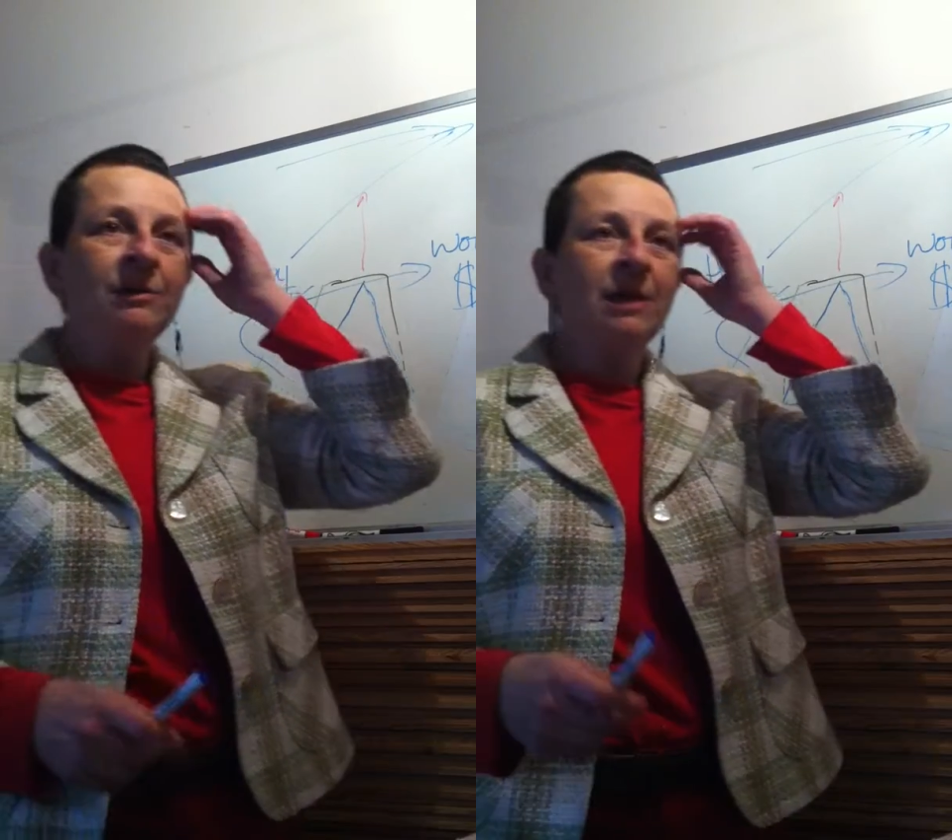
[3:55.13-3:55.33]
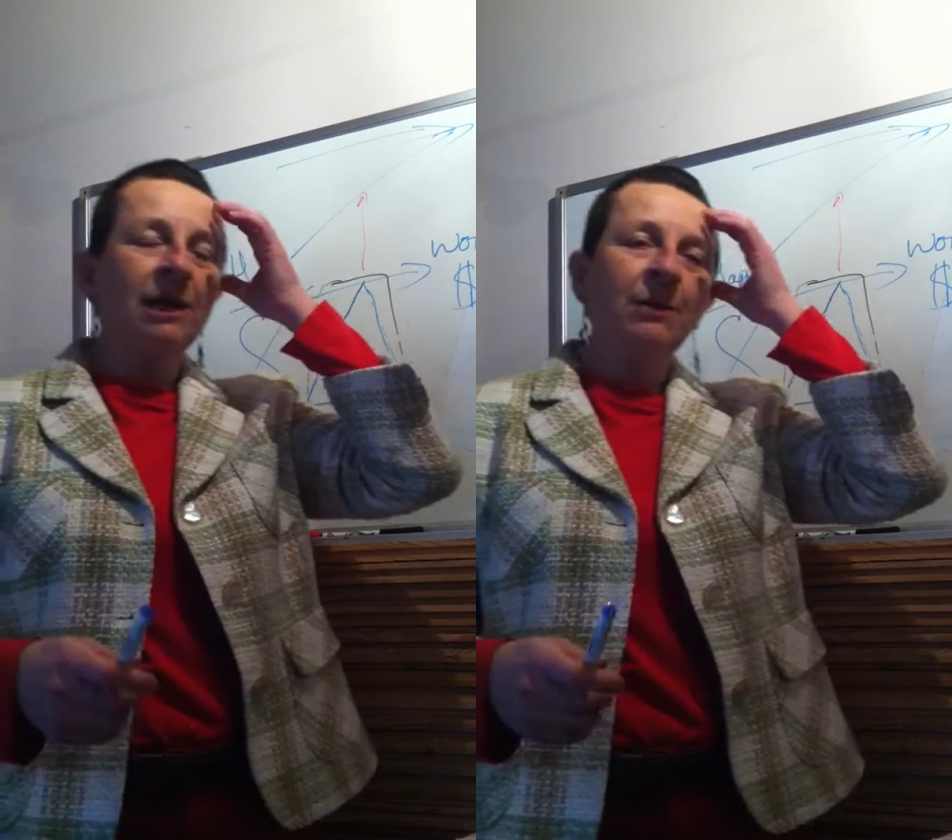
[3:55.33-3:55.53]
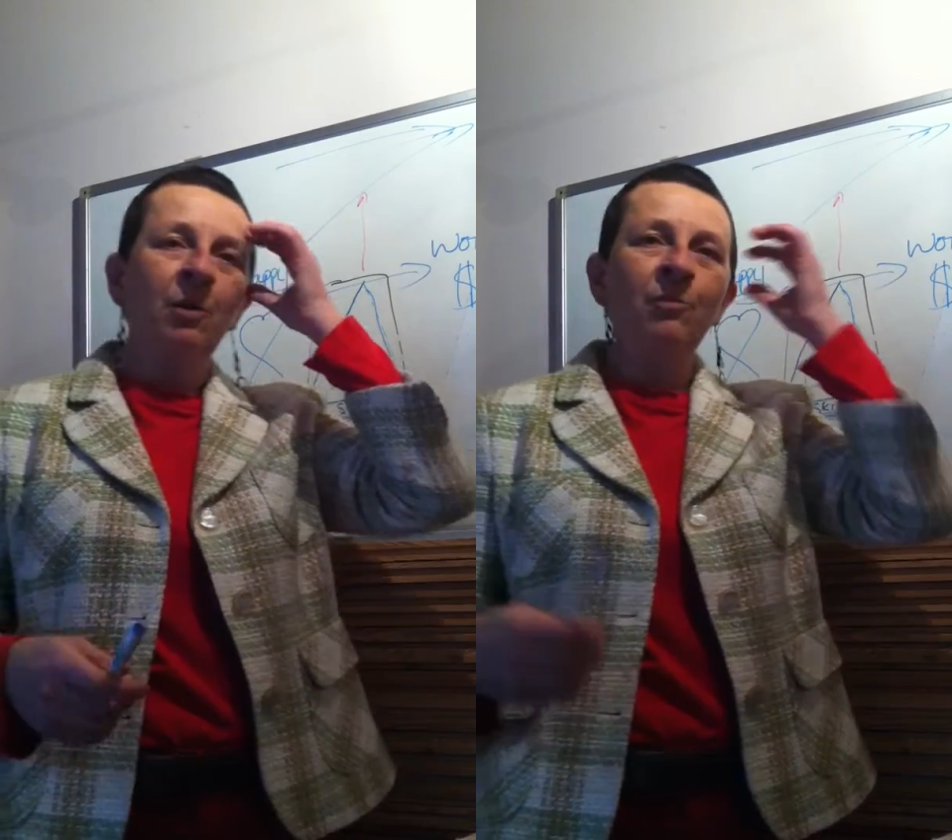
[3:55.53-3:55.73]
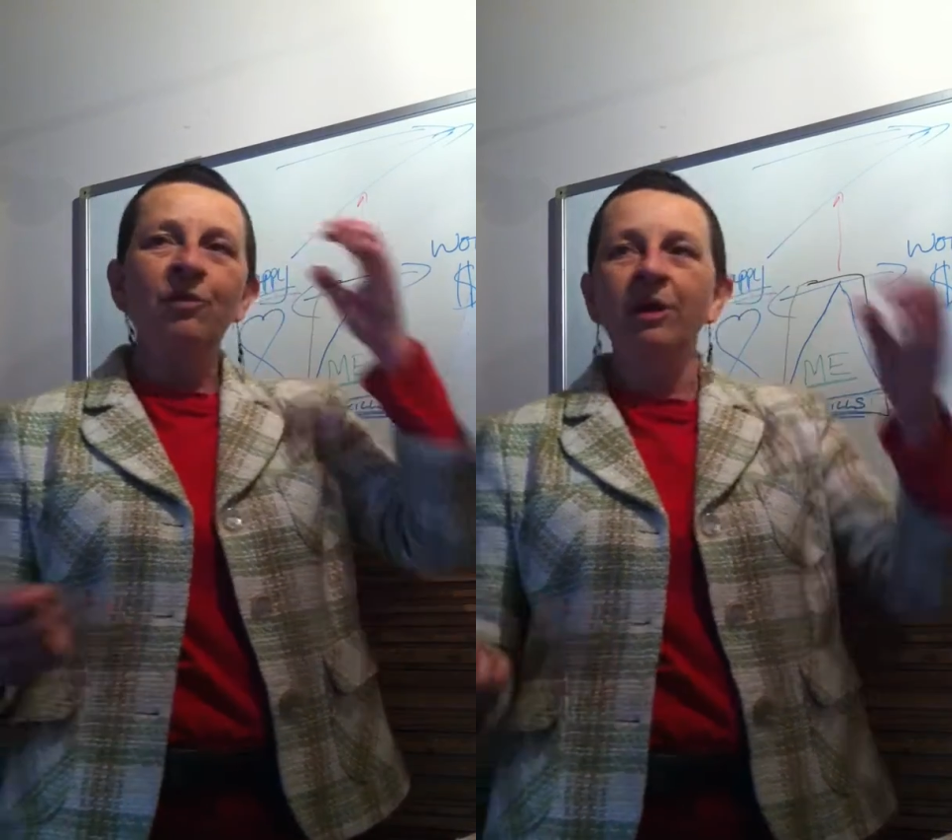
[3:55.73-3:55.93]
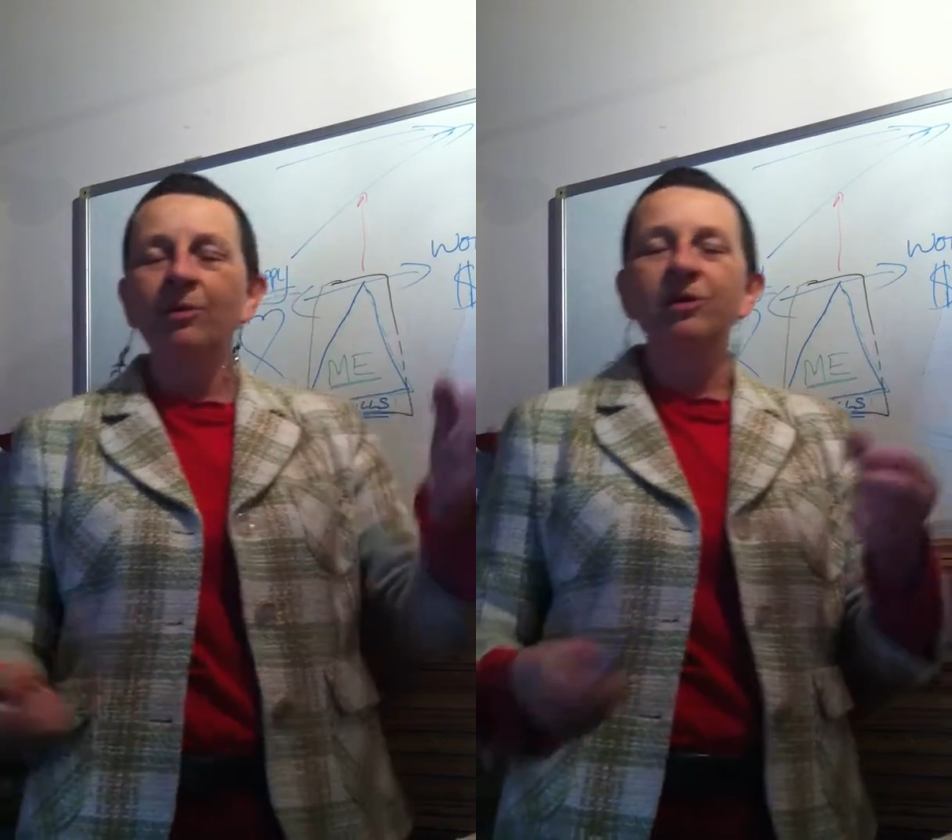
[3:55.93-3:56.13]
they were saying, come on
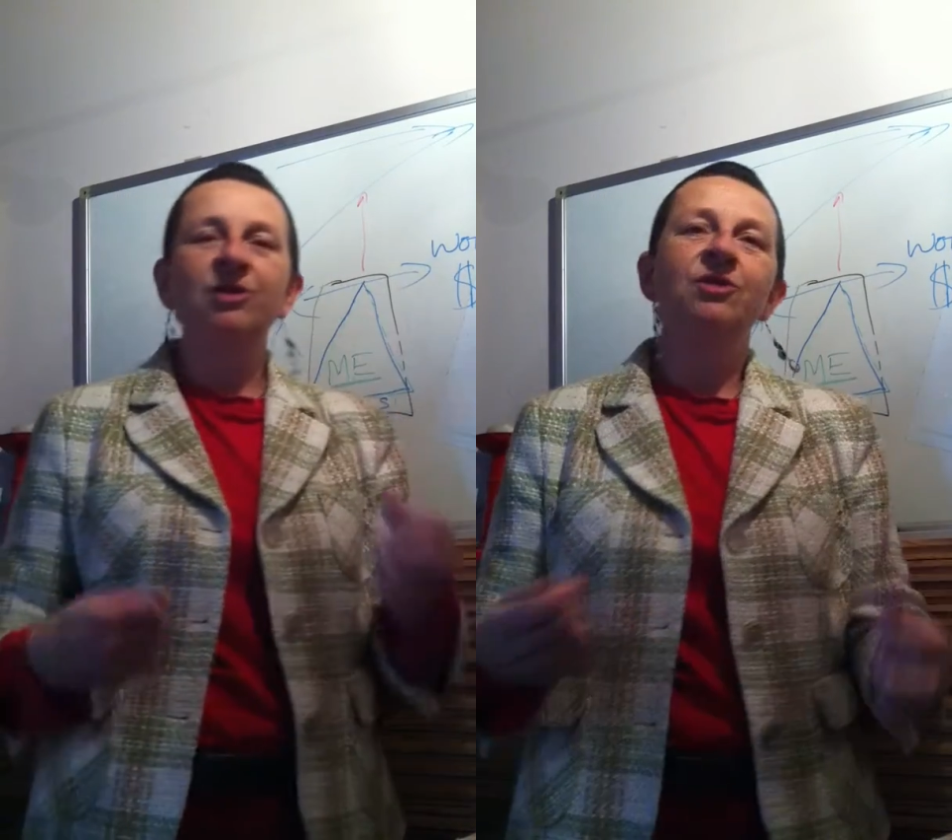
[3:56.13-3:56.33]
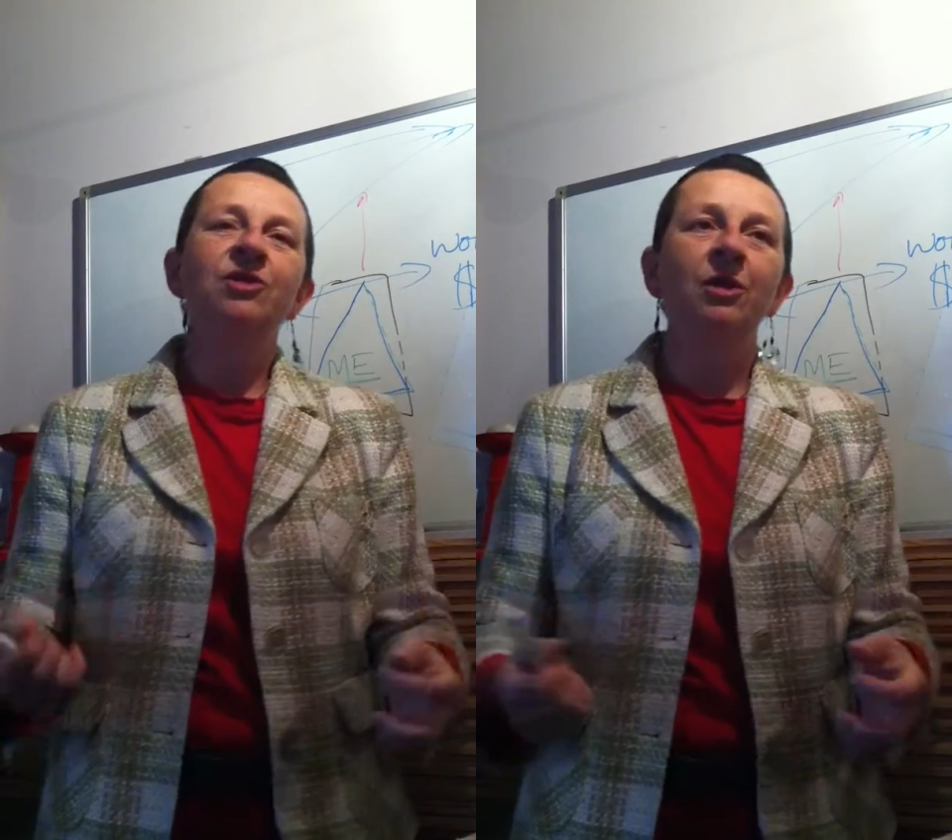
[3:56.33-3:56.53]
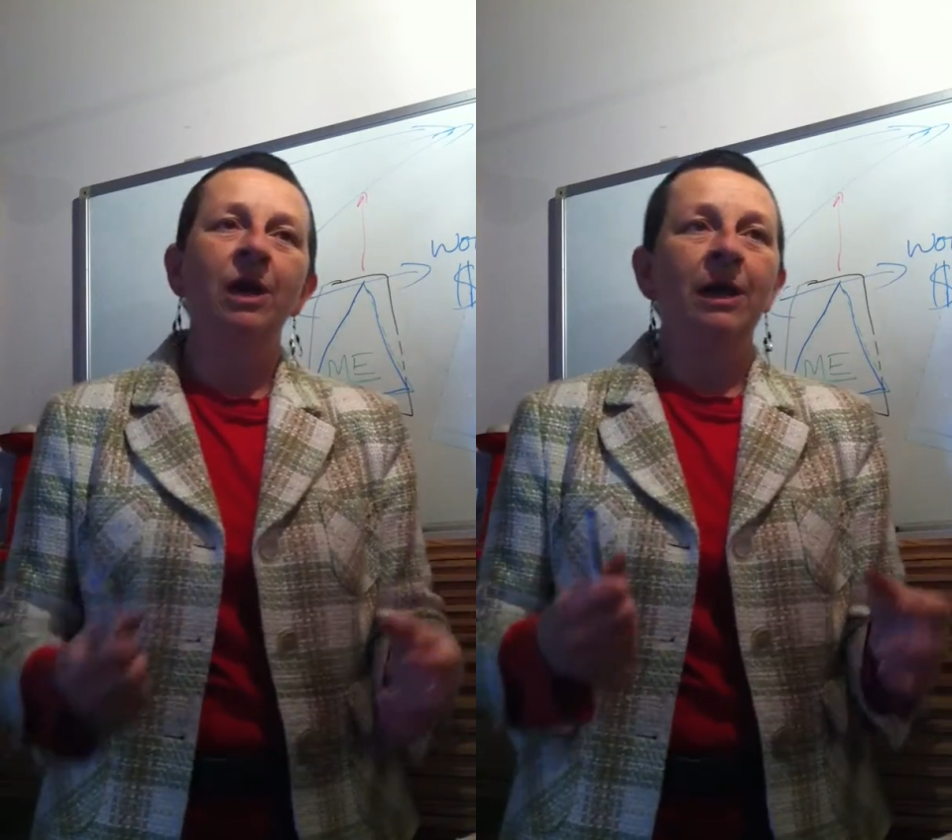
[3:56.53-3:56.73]
Maria, what did you do?